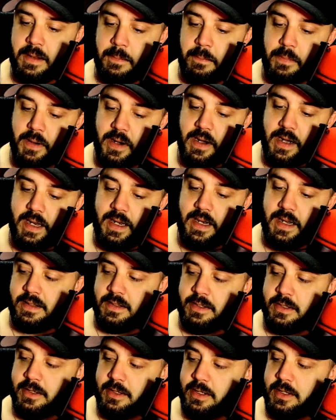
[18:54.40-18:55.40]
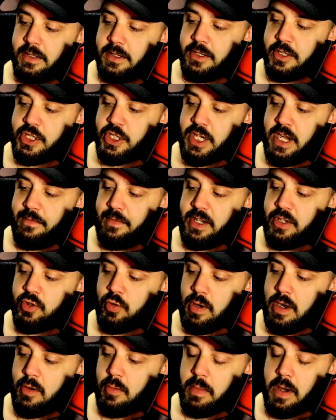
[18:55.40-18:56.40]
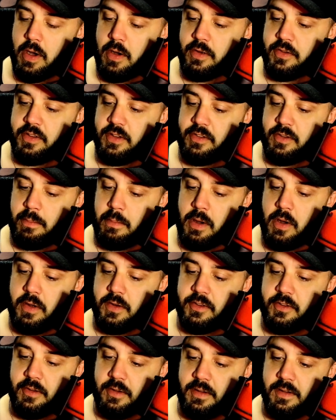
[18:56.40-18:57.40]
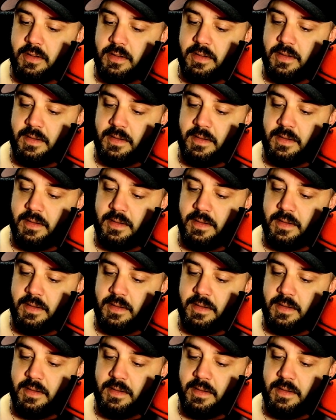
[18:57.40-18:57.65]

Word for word: But the, the Chevy Trail Boss is a monster.